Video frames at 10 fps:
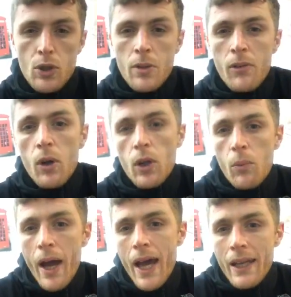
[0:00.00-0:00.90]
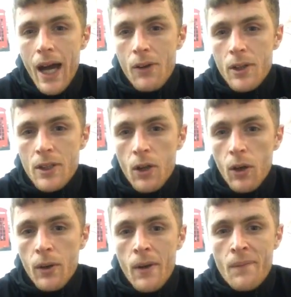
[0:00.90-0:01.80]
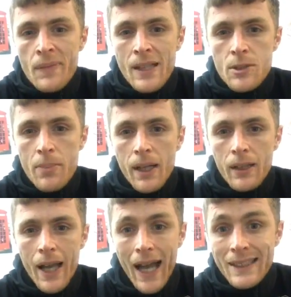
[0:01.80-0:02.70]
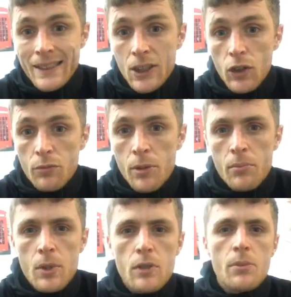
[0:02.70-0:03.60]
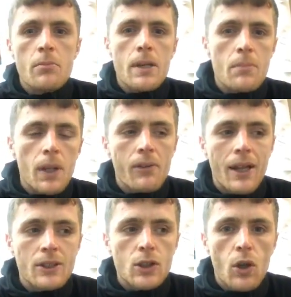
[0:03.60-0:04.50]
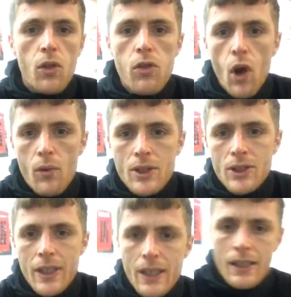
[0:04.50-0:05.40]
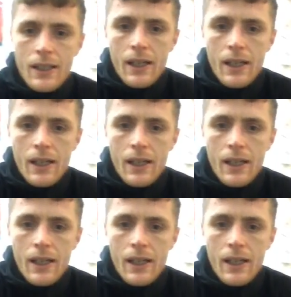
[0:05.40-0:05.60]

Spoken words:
they're all aware now that, you know, there's a big like anti-government movement, people are anti-authority,